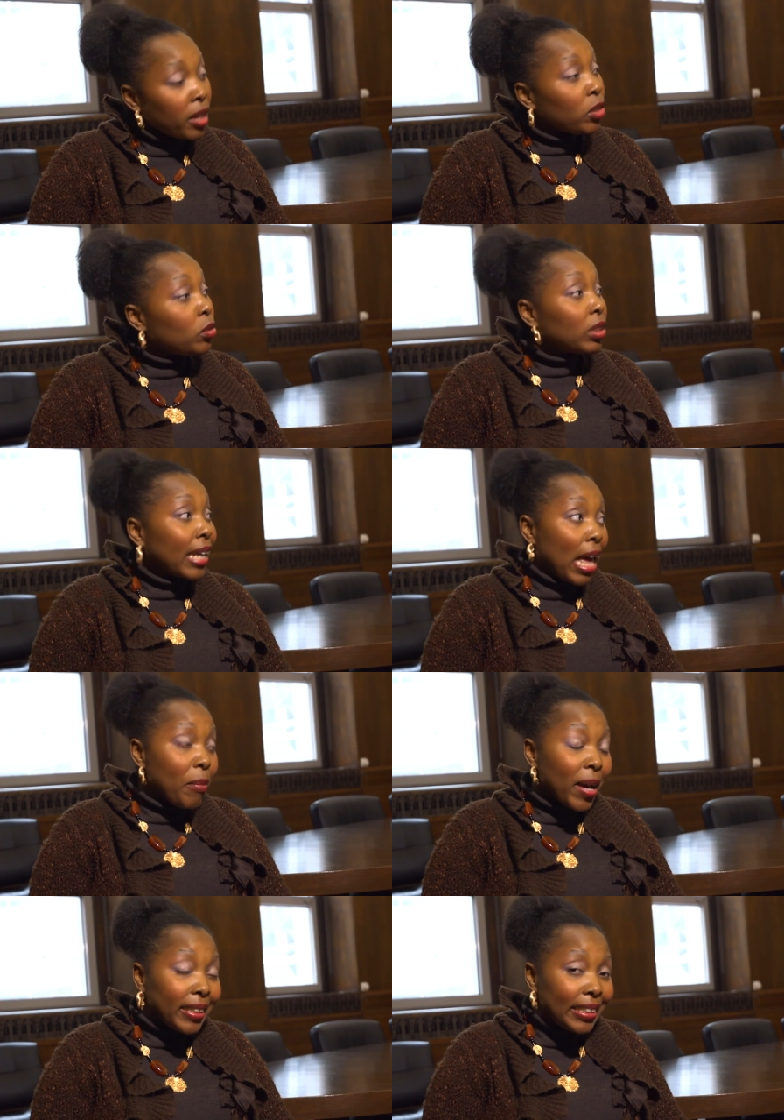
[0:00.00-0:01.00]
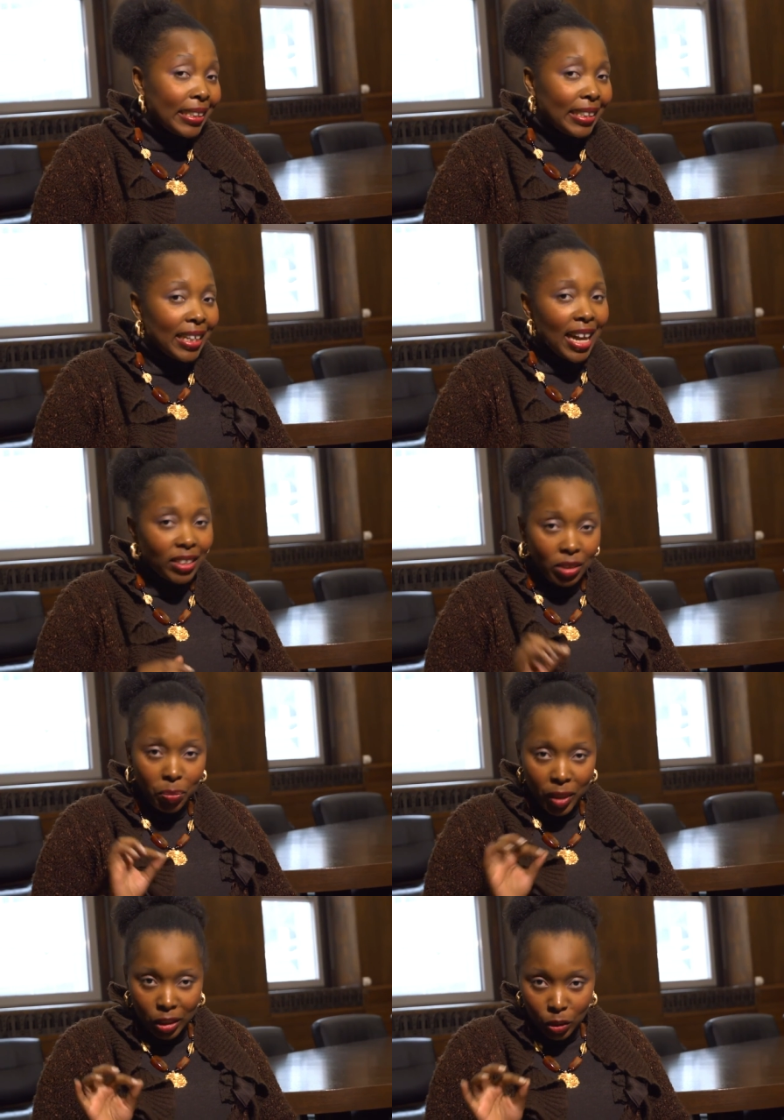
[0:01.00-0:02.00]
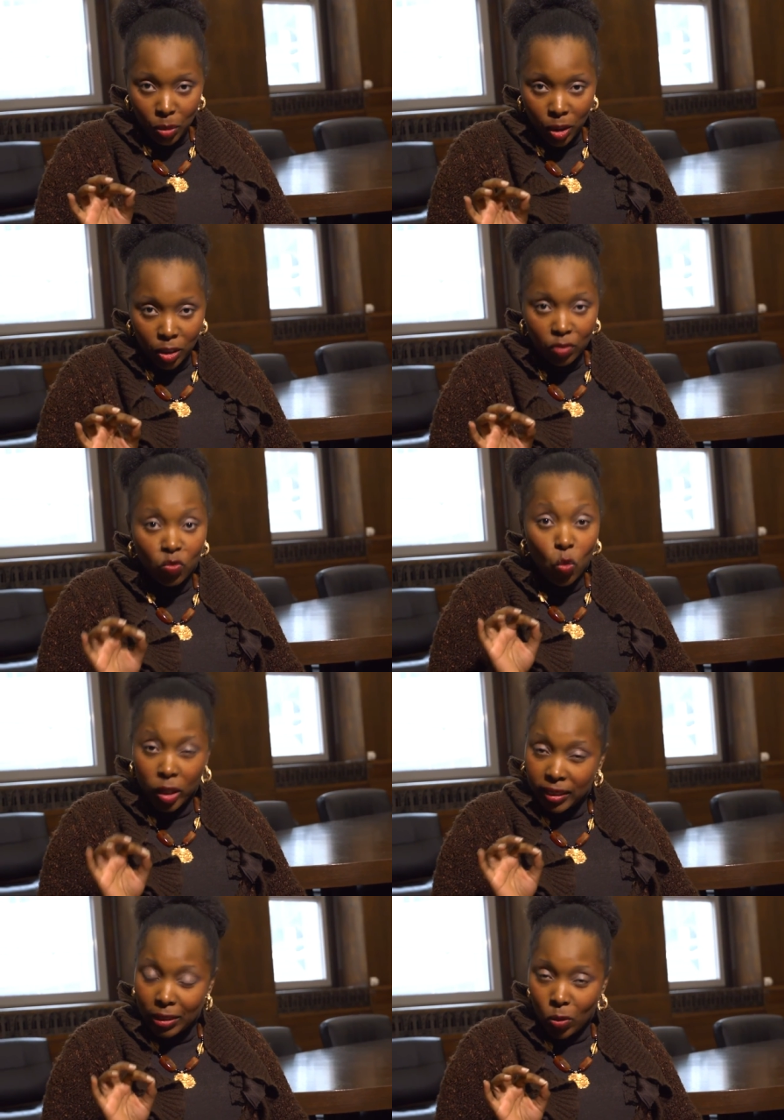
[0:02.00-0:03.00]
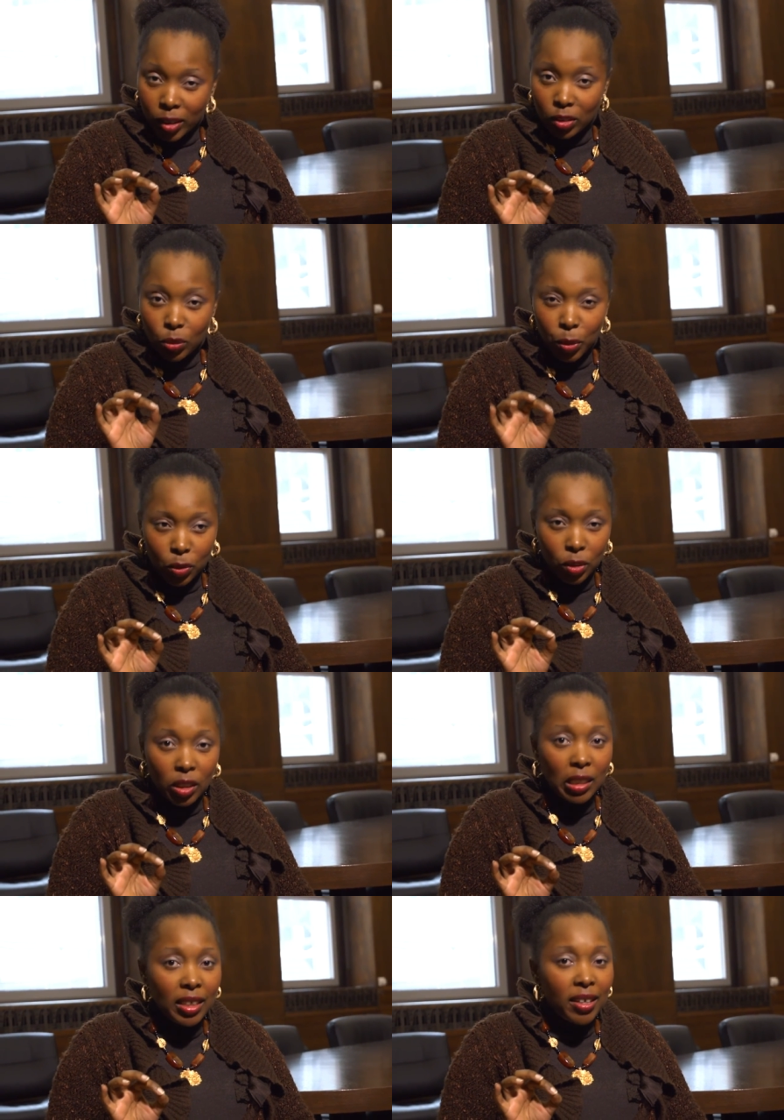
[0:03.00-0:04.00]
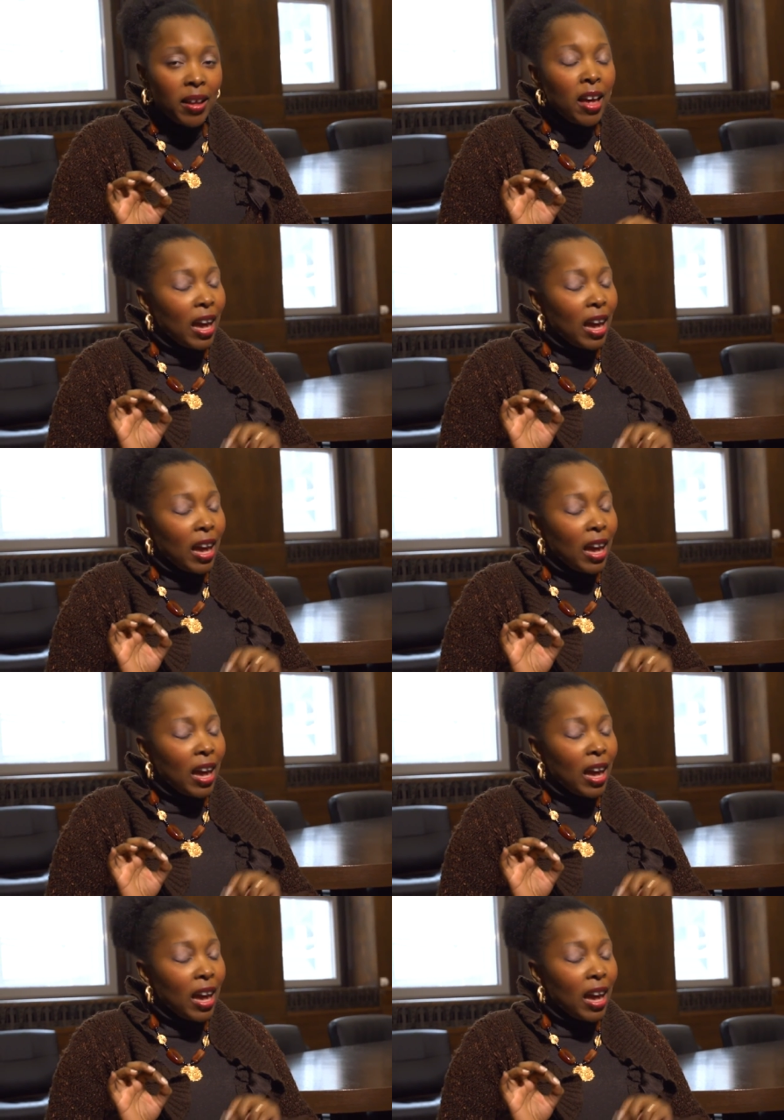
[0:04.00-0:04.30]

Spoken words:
using MIT as the benchmark of what they wanted to produce in India.